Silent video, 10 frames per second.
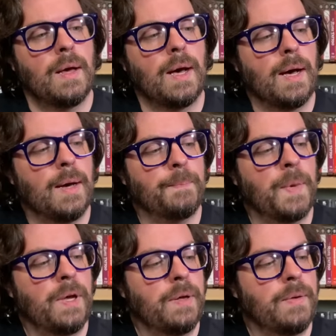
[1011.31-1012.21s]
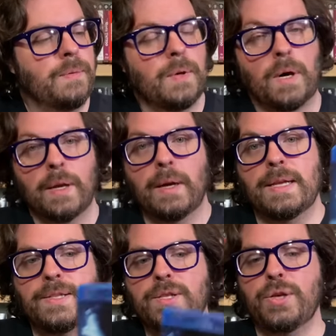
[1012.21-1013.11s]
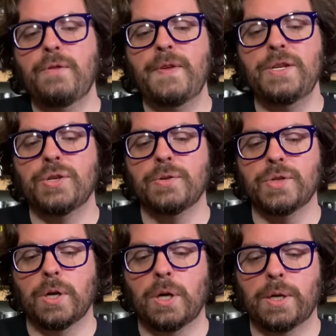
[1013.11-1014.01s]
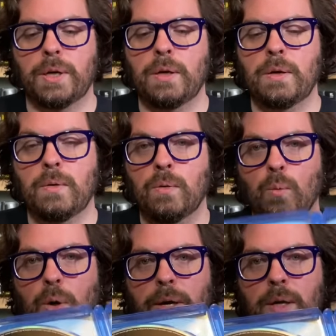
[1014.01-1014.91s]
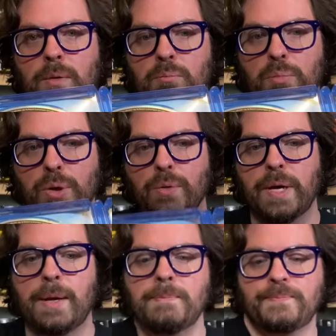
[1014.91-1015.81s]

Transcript: It's two features on one Blu-ray.